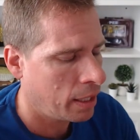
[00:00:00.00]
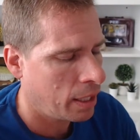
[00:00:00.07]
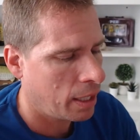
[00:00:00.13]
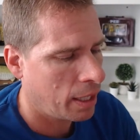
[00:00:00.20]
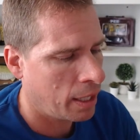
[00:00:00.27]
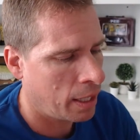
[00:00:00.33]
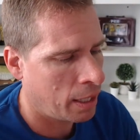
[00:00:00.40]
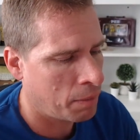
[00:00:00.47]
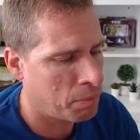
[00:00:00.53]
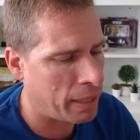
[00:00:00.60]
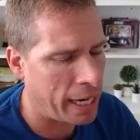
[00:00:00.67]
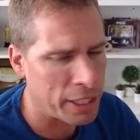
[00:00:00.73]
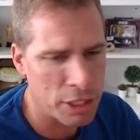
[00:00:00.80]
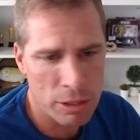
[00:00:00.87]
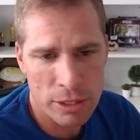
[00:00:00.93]
But
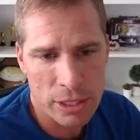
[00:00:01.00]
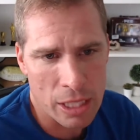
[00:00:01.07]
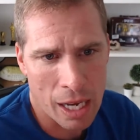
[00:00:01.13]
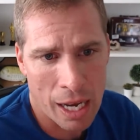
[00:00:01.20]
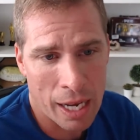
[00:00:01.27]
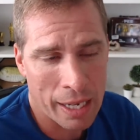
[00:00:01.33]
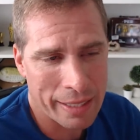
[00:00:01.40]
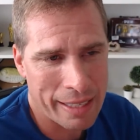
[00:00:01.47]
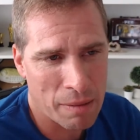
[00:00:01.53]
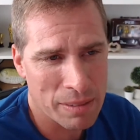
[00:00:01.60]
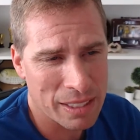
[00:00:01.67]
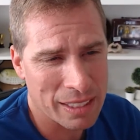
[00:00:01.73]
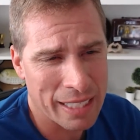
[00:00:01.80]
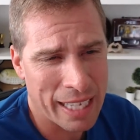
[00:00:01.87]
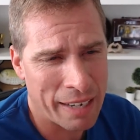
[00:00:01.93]
as you saw, that was
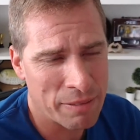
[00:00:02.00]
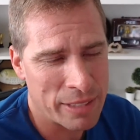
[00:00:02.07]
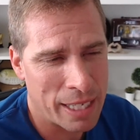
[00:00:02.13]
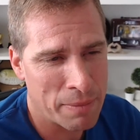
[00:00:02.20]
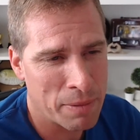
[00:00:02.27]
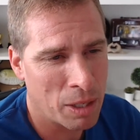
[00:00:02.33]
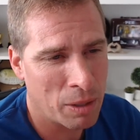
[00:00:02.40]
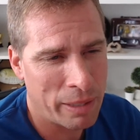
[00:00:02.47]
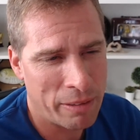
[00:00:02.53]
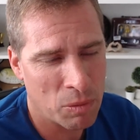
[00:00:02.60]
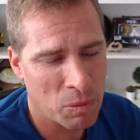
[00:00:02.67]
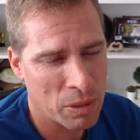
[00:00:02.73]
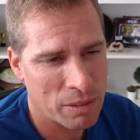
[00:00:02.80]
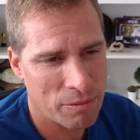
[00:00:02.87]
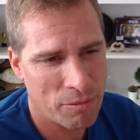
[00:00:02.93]
a live demo, even
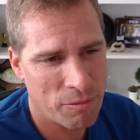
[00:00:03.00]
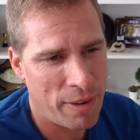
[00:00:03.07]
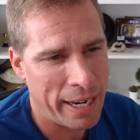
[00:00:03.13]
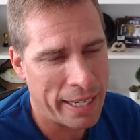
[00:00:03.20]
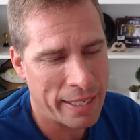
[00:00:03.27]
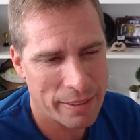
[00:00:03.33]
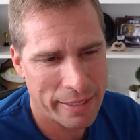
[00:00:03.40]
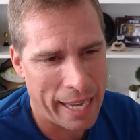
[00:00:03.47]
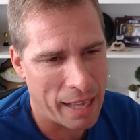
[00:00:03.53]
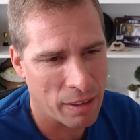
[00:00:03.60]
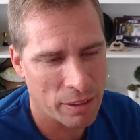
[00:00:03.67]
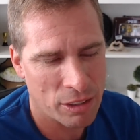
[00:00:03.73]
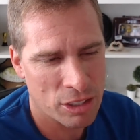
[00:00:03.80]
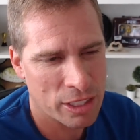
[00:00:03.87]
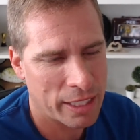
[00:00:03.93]
with fake
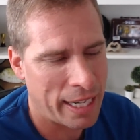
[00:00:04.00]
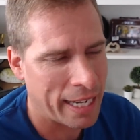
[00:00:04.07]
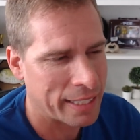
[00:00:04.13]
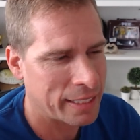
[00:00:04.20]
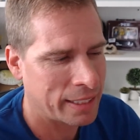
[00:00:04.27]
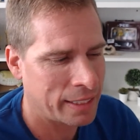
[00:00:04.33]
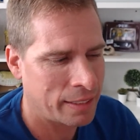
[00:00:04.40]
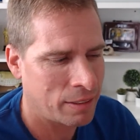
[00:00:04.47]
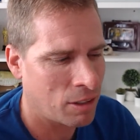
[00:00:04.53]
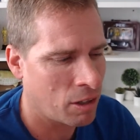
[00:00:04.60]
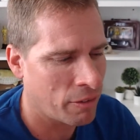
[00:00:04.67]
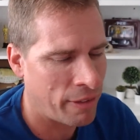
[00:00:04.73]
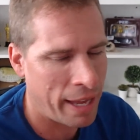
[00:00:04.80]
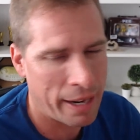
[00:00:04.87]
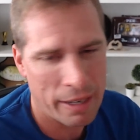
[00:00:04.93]
calendars connected and
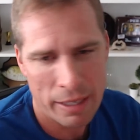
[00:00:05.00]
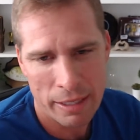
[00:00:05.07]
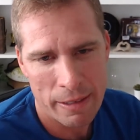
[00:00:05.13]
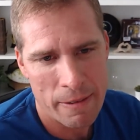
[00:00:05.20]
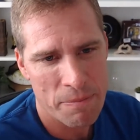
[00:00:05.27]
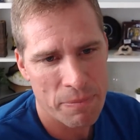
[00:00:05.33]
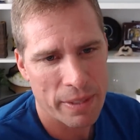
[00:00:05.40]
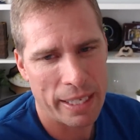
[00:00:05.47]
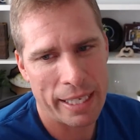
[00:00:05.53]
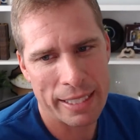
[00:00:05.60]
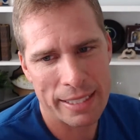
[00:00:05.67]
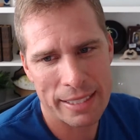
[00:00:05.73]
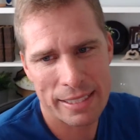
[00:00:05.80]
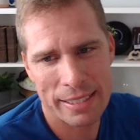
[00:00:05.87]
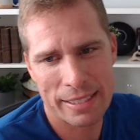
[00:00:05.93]
all that.
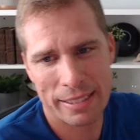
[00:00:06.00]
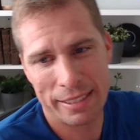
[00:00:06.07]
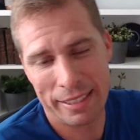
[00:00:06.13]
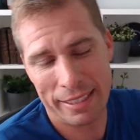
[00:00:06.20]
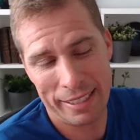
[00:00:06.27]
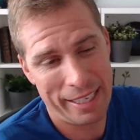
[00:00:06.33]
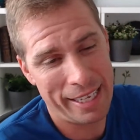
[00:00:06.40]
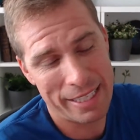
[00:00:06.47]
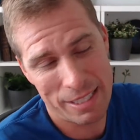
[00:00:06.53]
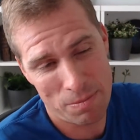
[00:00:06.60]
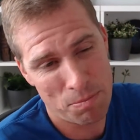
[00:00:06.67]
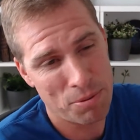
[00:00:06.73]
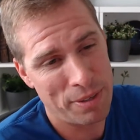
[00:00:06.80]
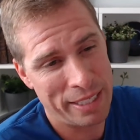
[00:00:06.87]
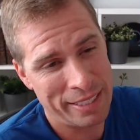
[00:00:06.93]
It's
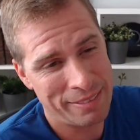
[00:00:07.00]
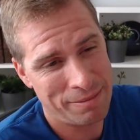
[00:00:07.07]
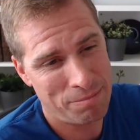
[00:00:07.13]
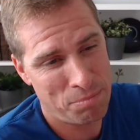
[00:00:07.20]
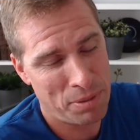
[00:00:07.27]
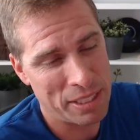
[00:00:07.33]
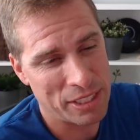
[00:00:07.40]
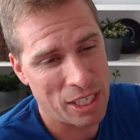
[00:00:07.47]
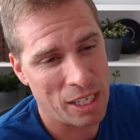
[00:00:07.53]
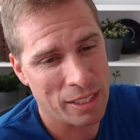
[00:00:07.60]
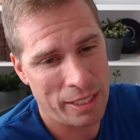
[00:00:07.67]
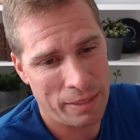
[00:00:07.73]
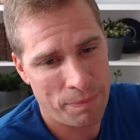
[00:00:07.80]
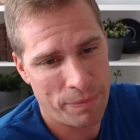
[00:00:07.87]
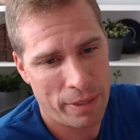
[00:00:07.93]
pretty
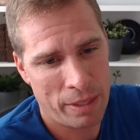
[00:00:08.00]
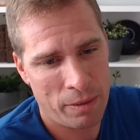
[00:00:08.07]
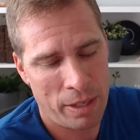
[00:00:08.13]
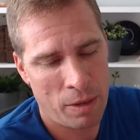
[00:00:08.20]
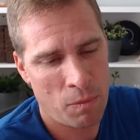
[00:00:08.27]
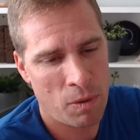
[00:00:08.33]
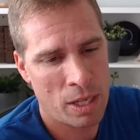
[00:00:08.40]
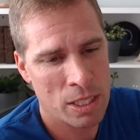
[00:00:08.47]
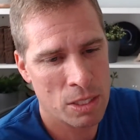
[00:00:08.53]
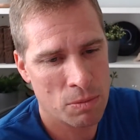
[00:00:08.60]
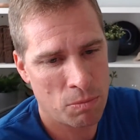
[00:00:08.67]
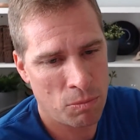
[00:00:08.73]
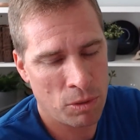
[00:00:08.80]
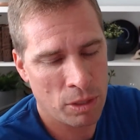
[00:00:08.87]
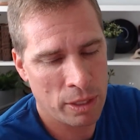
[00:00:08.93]
solid. It runs
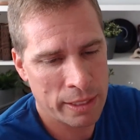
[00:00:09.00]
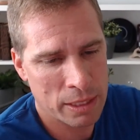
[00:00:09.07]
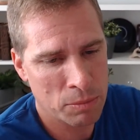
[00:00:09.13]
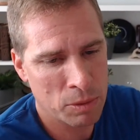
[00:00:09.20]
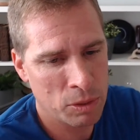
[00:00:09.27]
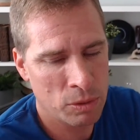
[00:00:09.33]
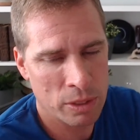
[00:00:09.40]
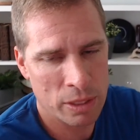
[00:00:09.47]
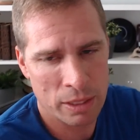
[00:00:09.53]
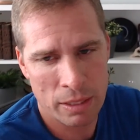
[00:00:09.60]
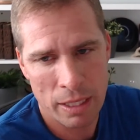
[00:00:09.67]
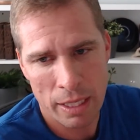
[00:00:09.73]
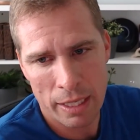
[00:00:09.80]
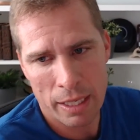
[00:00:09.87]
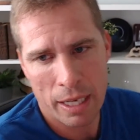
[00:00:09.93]
really smooth,
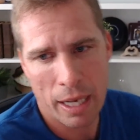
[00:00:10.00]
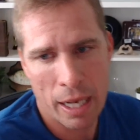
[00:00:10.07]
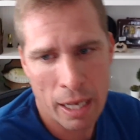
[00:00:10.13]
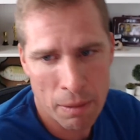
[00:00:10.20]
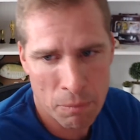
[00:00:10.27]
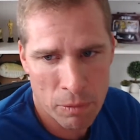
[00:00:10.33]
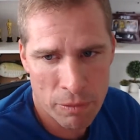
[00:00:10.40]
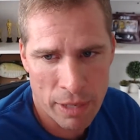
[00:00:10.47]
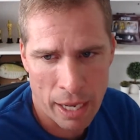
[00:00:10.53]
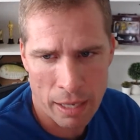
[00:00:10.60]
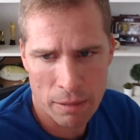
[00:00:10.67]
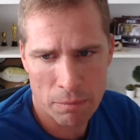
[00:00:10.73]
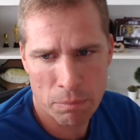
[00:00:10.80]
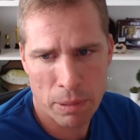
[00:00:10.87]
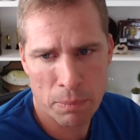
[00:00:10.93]
and we've
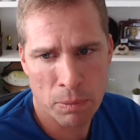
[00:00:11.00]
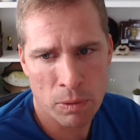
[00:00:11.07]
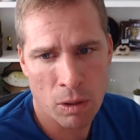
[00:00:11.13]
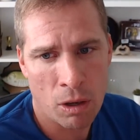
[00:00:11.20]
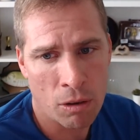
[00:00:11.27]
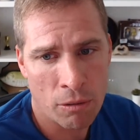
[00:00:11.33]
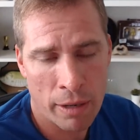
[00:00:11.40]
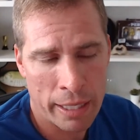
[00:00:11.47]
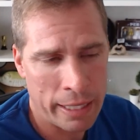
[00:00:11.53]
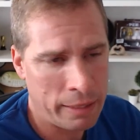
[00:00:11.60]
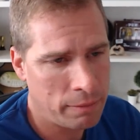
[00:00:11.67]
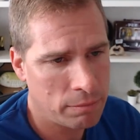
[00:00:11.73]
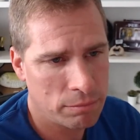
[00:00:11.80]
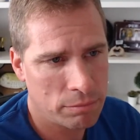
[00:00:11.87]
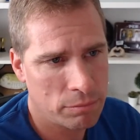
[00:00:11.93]
got people
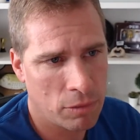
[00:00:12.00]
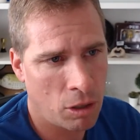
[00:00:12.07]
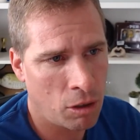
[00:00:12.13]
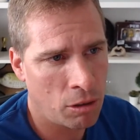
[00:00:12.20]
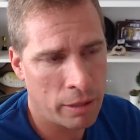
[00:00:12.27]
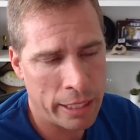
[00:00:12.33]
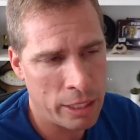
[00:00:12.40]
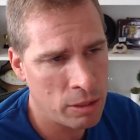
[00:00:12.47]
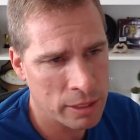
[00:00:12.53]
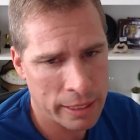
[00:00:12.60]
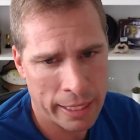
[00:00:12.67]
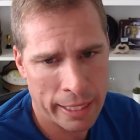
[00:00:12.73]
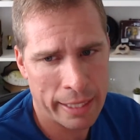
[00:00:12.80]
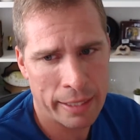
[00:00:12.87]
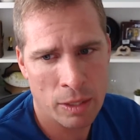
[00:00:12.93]
already using
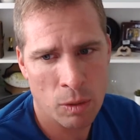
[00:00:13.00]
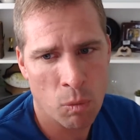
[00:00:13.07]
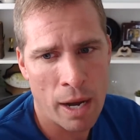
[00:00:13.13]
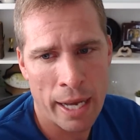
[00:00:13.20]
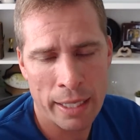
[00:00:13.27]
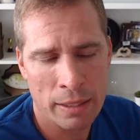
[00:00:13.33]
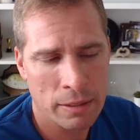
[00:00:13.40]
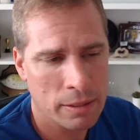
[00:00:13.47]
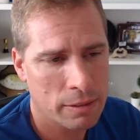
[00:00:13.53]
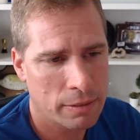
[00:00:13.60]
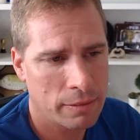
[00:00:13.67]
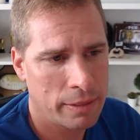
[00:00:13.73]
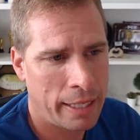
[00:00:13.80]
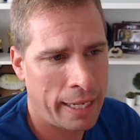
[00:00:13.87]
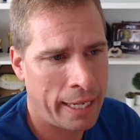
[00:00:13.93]
it in the wild
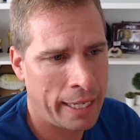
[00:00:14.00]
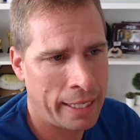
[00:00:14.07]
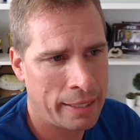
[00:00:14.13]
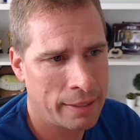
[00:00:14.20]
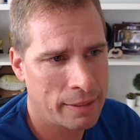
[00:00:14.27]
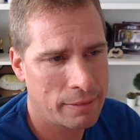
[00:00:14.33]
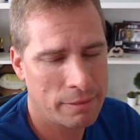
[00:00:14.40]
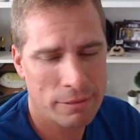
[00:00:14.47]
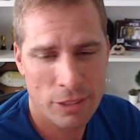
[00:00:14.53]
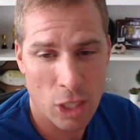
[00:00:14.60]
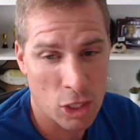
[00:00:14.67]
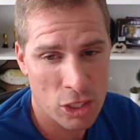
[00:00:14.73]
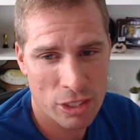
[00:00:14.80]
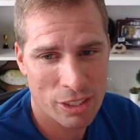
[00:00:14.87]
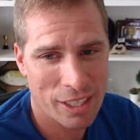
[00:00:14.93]
and
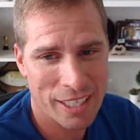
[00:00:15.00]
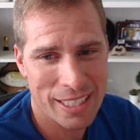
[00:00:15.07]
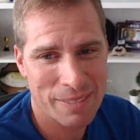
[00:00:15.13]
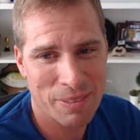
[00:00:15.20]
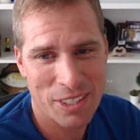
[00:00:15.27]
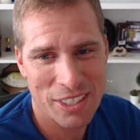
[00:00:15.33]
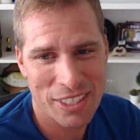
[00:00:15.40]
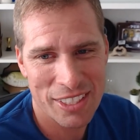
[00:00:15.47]
charging their customers.